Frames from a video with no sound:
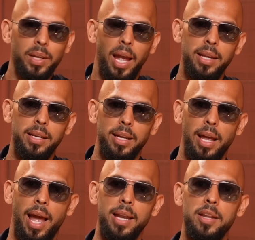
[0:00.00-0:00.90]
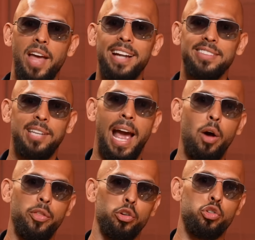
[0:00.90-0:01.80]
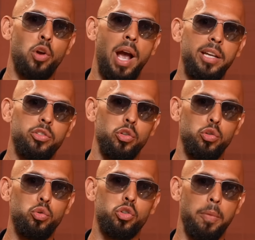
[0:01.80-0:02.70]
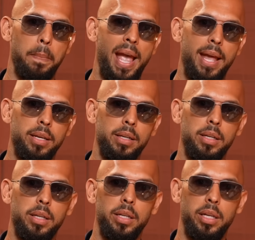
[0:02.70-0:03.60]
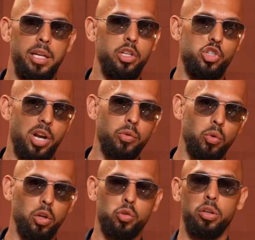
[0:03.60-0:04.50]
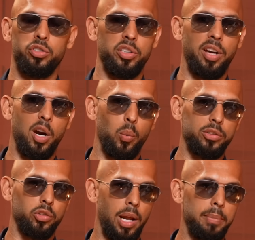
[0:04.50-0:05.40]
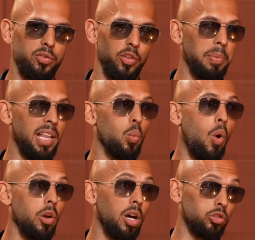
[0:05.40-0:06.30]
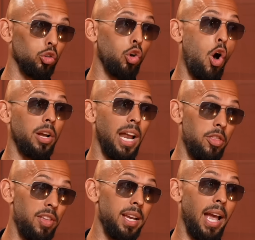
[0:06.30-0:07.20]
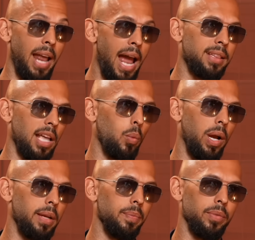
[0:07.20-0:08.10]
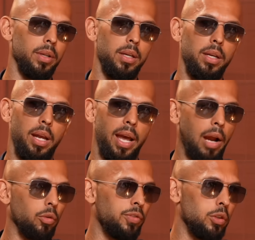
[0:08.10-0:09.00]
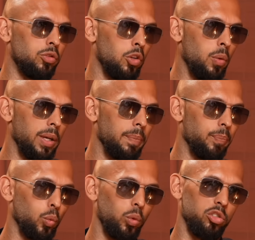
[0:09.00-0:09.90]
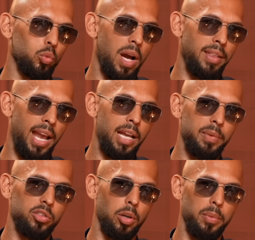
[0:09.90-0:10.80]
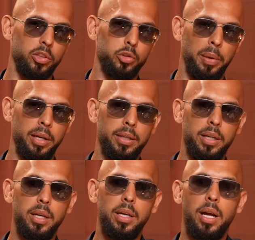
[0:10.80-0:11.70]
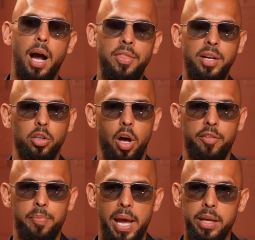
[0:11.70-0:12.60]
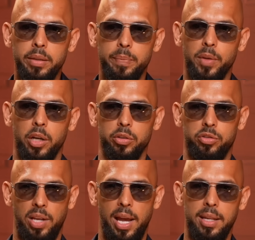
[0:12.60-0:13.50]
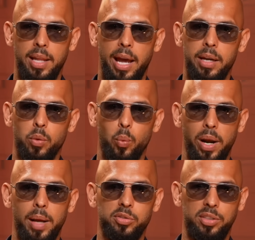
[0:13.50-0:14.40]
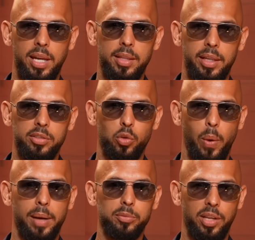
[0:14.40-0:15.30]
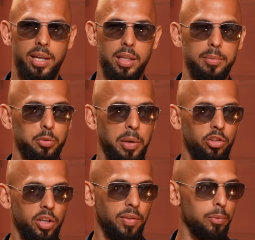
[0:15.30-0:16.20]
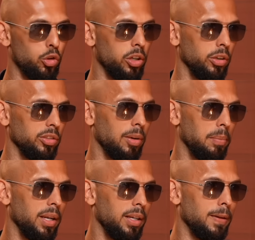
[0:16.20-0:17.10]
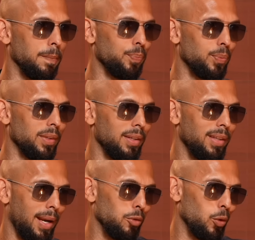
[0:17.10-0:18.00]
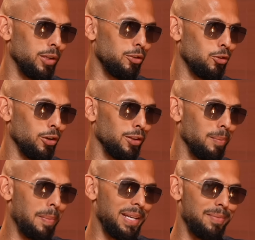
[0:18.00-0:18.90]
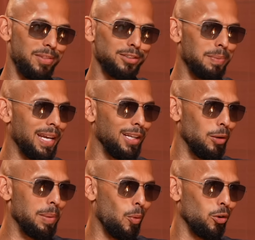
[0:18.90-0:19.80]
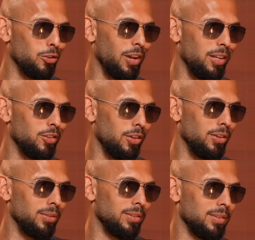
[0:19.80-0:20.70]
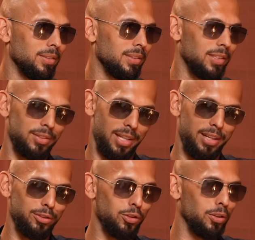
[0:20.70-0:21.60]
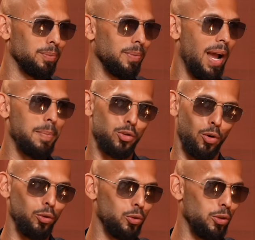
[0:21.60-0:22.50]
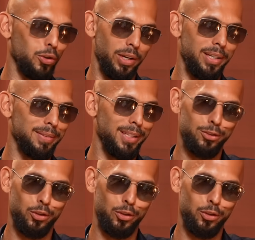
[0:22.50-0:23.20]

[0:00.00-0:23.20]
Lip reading: And that's how they're trying to neuter men in general across the entire Western Hemisphere. But they want us to talk and think and act that way. And I refuse to do it, which is why they hate me so much. But I think a lot of men understand that when I'm saying things the way I'm saying them, especially if I'm triggering somebody, that I'm doing it to trigger them. I mean, it does make it a little bit more entertaining to do. That is true. I am a troll to a degree. It is